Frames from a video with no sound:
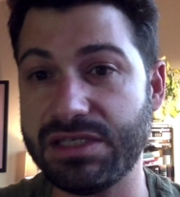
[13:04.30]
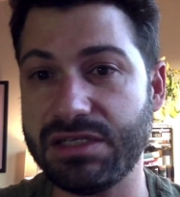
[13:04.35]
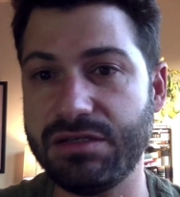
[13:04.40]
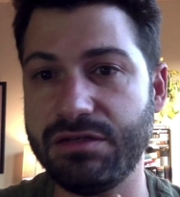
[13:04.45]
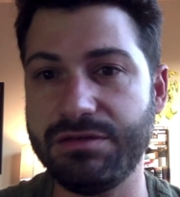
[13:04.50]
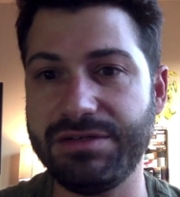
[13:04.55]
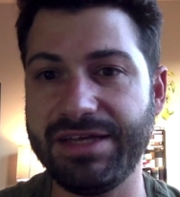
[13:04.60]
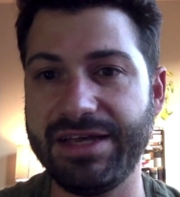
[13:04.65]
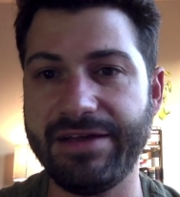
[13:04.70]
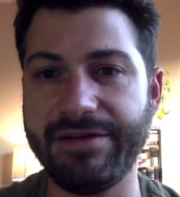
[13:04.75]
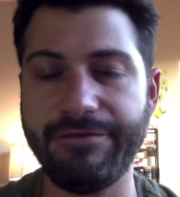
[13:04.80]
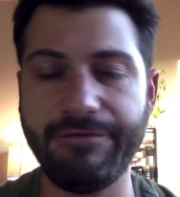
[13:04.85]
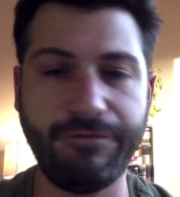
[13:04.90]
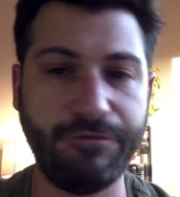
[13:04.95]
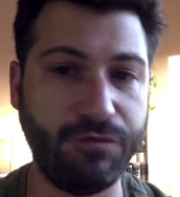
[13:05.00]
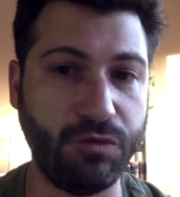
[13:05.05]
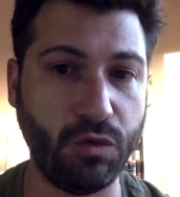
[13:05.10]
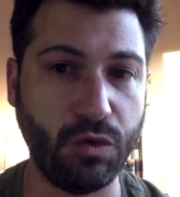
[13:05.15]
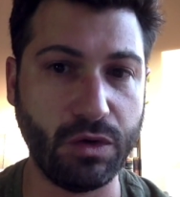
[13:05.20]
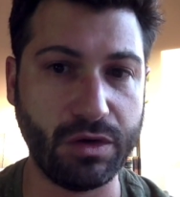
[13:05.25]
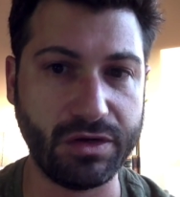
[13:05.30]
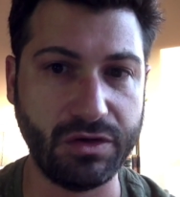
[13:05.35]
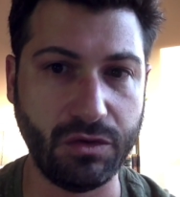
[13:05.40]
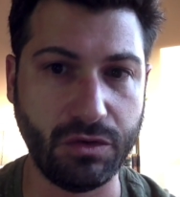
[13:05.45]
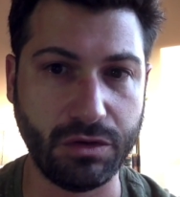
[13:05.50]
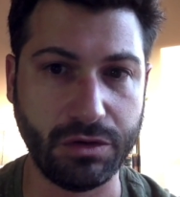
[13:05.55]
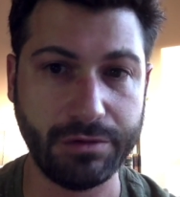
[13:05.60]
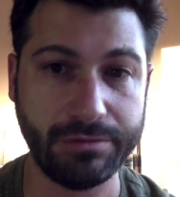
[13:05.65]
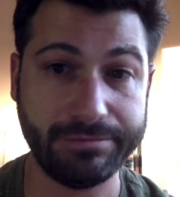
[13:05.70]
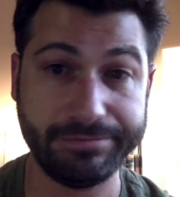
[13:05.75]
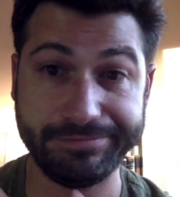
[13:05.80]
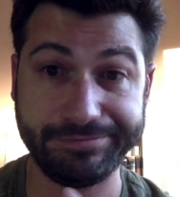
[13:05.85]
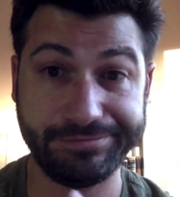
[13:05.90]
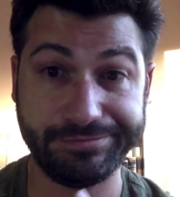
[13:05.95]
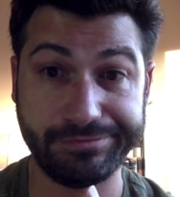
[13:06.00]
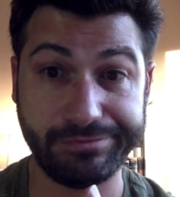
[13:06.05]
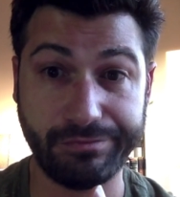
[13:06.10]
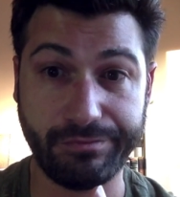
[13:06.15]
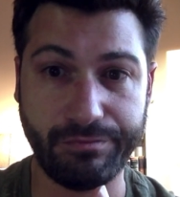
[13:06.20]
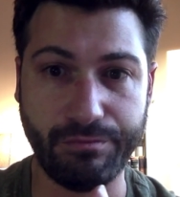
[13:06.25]
that you get for your
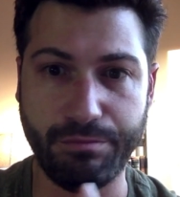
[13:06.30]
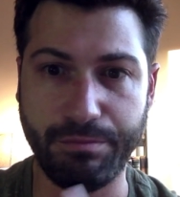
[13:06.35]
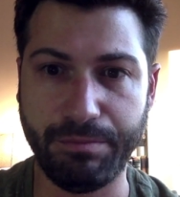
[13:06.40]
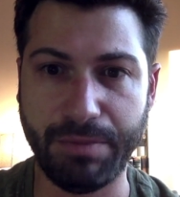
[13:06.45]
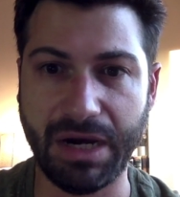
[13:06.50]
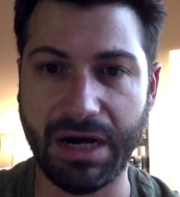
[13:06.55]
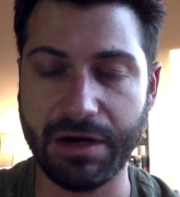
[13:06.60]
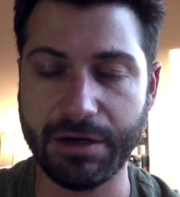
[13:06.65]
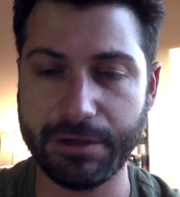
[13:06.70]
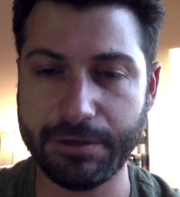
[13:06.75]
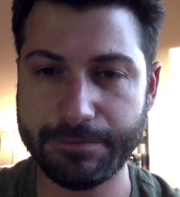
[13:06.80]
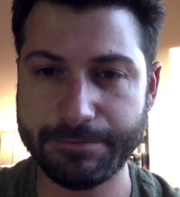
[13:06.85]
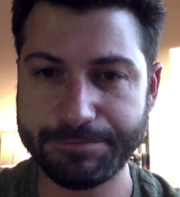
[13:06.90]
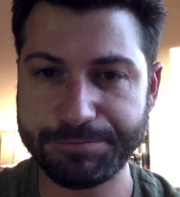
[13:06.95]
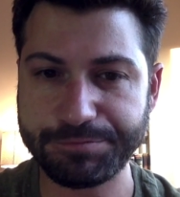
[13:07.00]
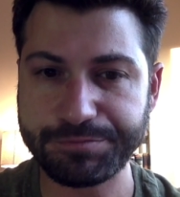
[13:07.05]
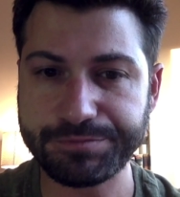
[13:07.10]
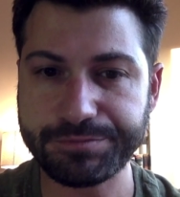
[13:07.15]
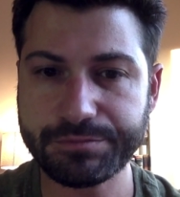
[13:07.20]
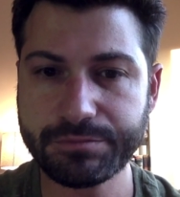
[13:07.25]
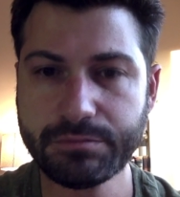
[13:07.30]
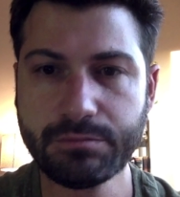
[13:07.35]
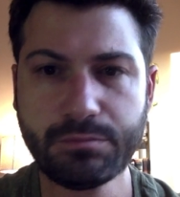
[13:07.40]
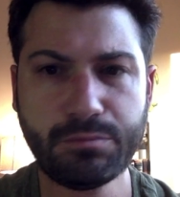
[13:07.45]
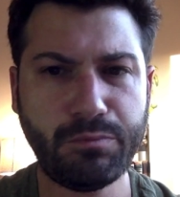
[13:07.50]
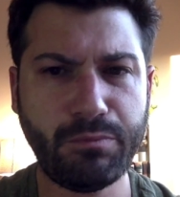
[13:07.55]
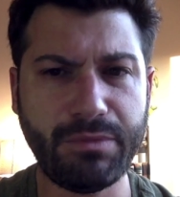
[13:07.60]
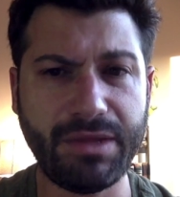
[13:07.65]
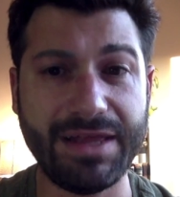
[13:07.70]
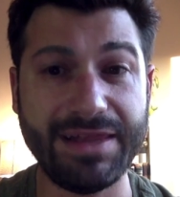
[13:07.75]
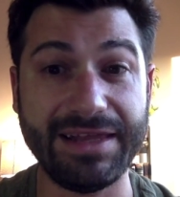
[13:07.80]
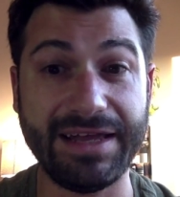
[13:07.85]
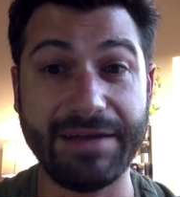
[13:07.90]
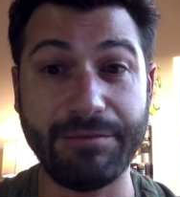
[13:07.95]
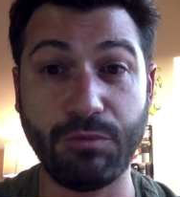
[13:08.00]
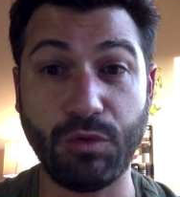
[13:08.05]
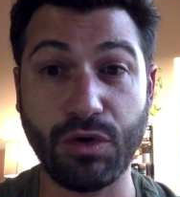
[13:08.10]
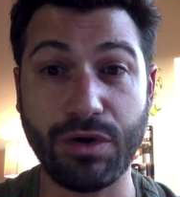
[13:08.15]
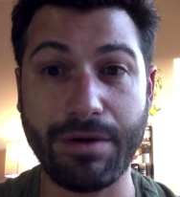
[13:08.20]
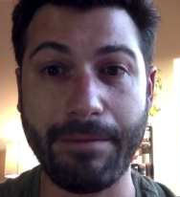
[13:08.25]
buck. A lot
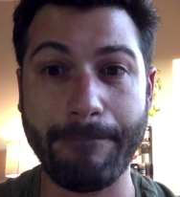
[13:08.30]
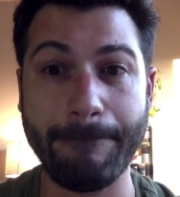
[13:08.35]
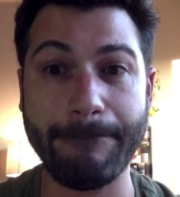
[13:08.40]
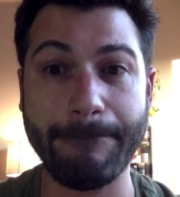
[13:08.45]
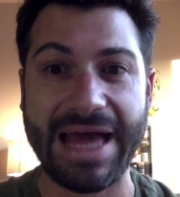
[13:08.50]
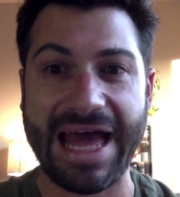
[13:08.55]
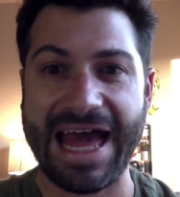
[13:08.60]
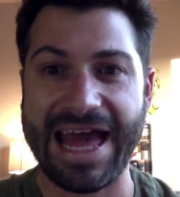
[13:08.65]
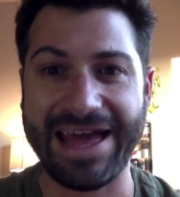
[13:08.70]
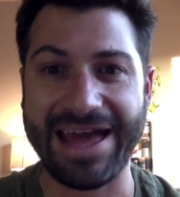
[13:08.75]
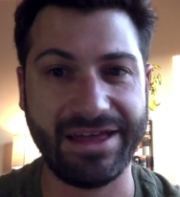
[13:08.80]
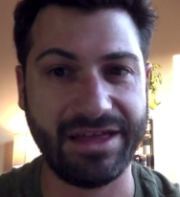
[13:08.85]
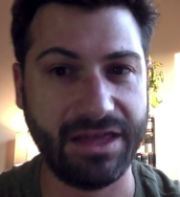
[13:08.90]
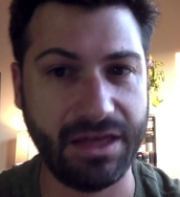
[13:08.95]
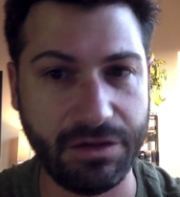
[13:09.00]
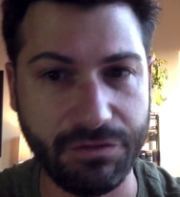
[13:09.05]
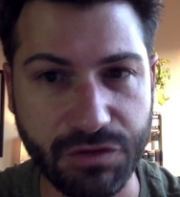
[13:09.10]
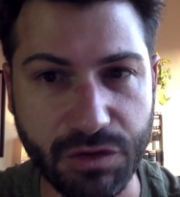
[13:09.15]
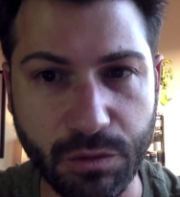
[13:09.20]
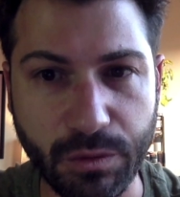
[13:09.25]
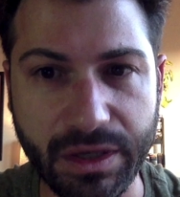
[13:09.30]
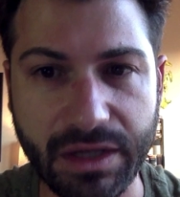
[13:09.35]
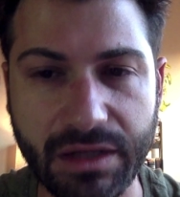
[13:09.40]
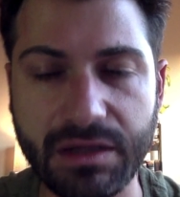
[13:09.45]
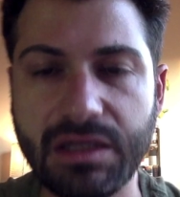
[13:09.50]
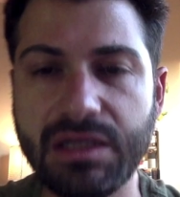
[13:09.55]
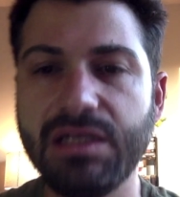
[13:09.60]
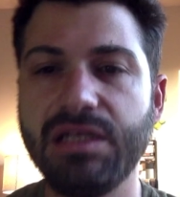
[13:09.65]
more bang, if you will.